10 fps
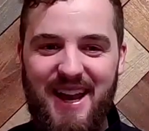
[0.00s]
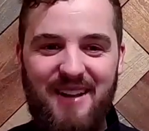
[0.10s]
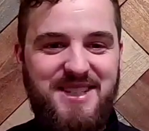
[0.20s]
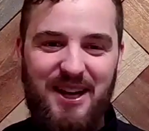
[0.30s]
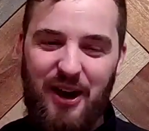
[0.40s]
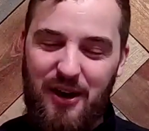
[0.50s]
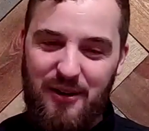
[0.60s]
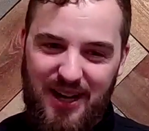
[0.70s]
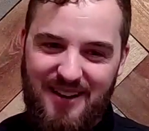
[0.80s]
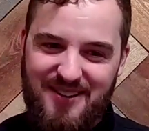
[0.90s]
And I was like, oh,
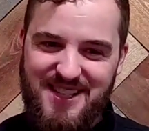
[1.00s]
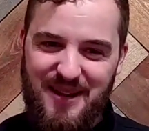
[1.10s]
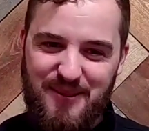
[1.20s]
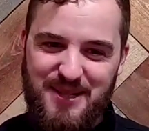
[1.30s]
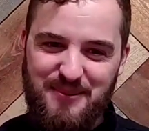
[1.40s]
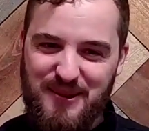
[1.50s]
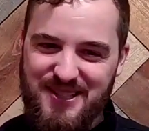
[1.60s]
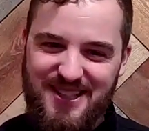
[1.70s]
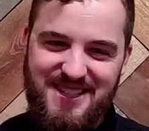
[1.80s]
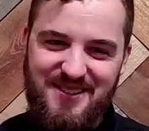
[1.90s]
I'll kind of skip this
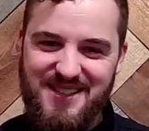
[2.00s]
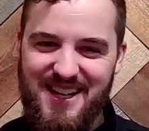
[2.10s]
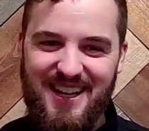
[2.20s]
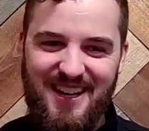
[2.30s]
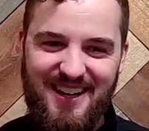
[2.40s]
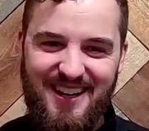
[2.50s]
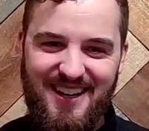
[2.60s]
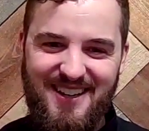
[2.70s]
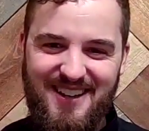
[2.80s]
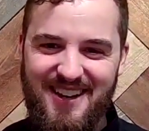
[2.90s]
person because it was like,
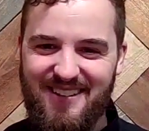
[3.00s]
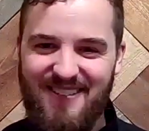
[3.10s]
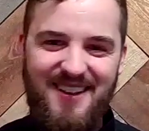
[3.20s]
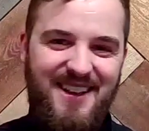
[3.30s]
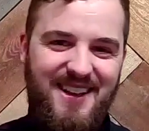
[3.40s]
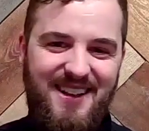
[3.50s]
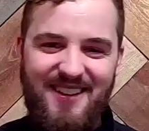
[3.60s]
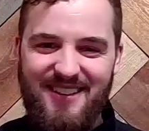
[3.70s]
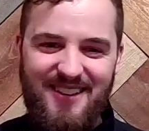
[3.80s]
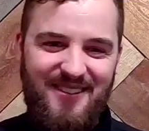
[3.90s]
there
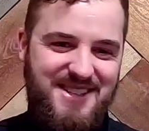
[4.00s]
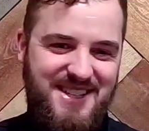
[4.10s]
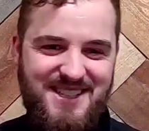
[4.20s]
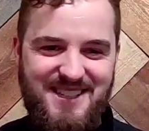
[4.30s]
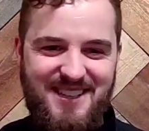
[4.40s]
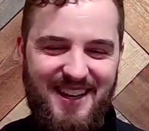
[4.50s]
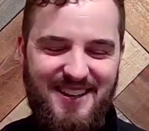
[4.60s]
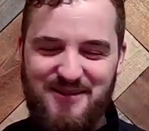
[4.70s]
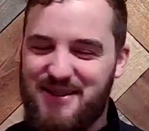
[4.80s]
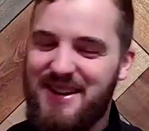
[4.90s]
was this, like,
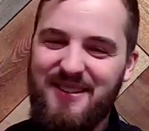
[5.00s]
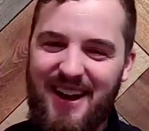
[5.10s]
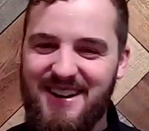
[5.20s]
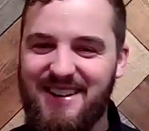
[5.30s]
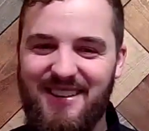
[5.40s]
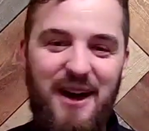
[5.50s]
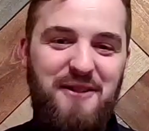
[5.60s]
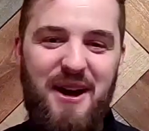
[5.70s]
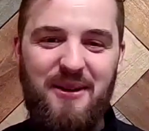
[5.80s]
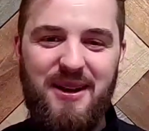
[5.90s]
I didn't
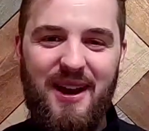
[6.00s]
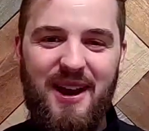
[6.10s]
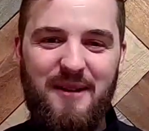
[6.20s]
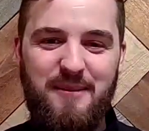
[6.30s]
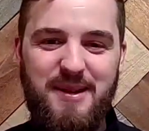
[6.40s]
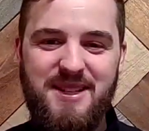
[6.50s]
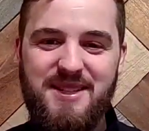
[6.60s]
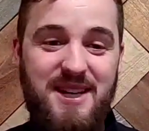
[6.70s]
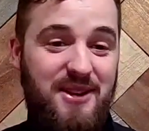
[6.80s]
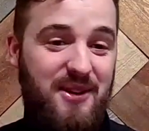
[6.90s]
love how we got out of business together.